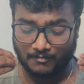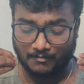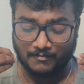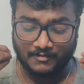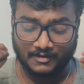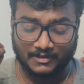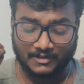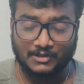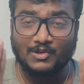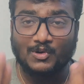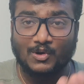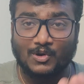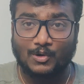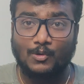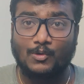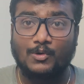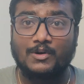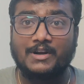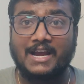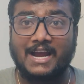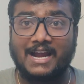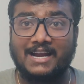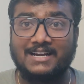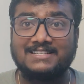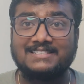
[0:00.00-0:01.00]
with your
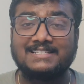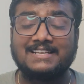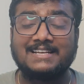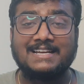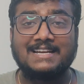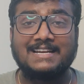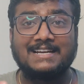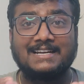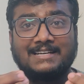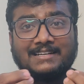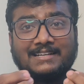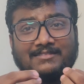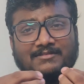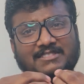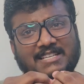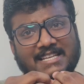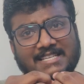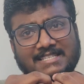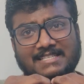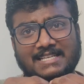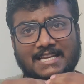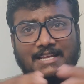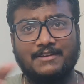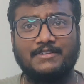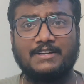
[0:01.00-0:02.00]
own hands.
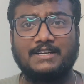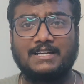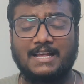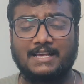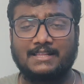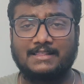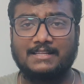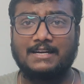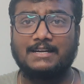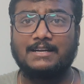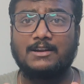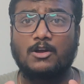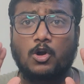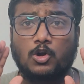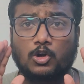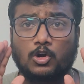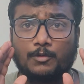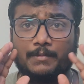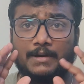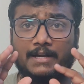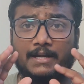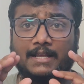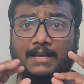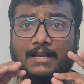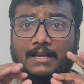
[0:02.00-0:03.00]
Just leave it like that.
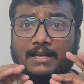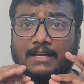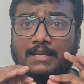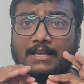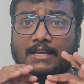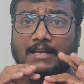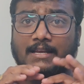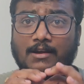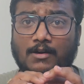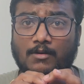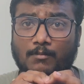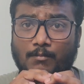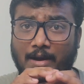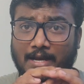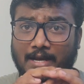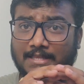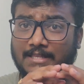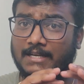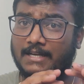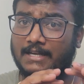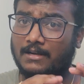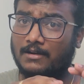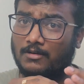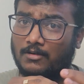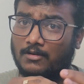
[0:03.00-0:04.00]
Automatically by
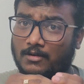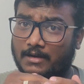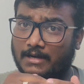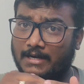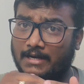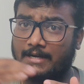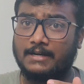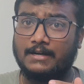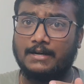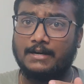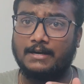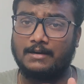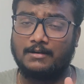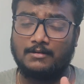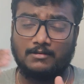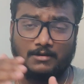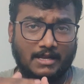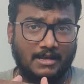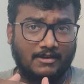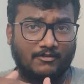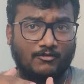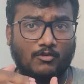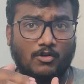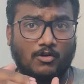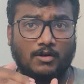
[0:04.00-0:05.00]
the end,
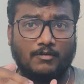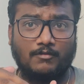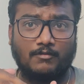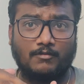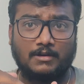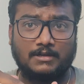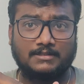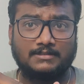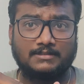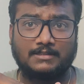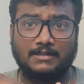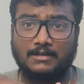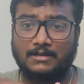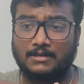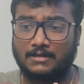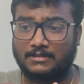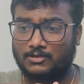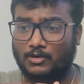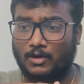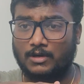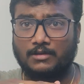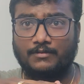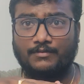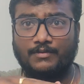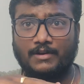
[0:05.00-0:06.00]
like once the
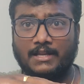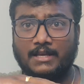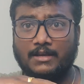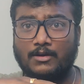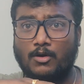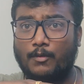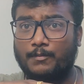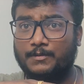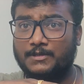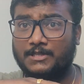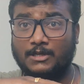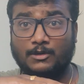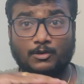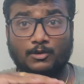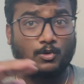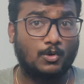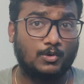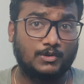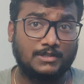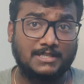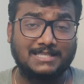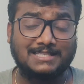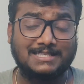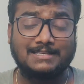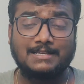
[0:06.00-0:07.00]
choice filling option
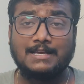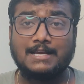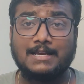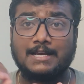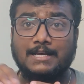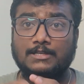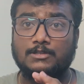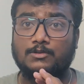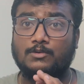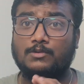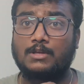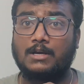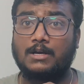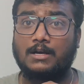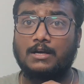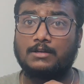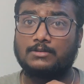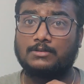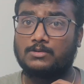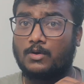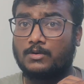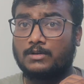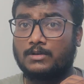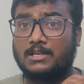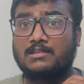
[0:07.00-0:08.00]
closes, so
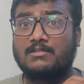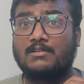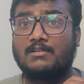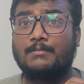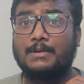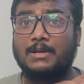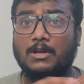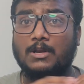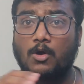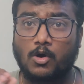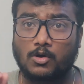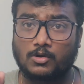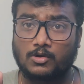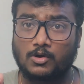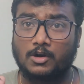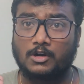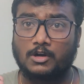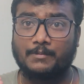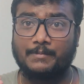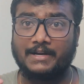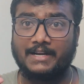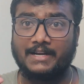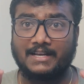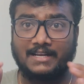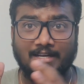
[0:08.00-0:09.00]
the choices will be locked
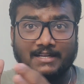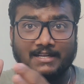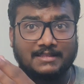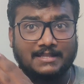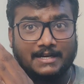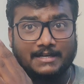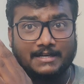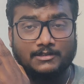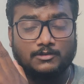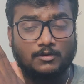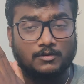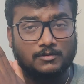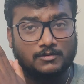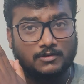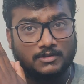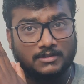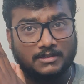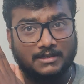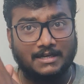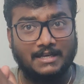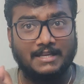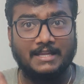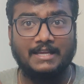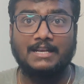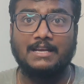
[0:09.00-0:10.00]
automatically. That is also
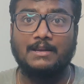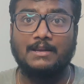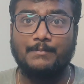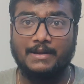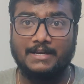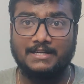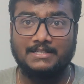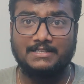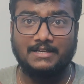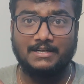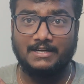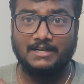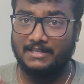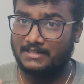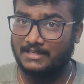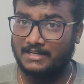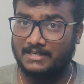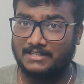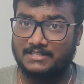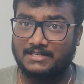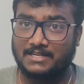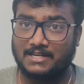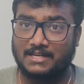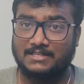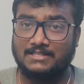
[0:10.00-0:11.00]
clearly mentioned in the
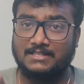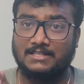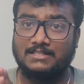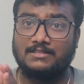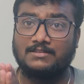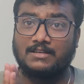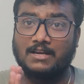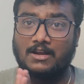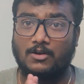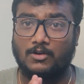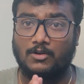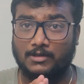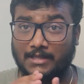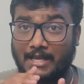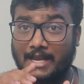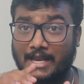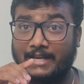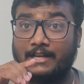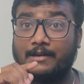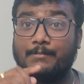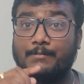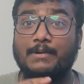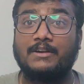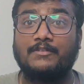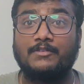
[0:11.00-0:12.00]
instructions or the
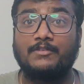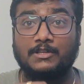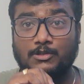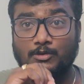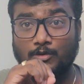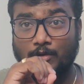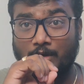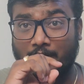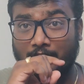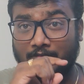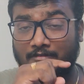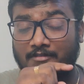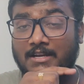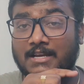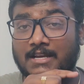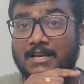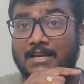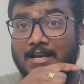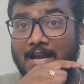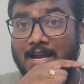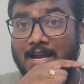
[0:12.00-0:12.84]
agreement which you have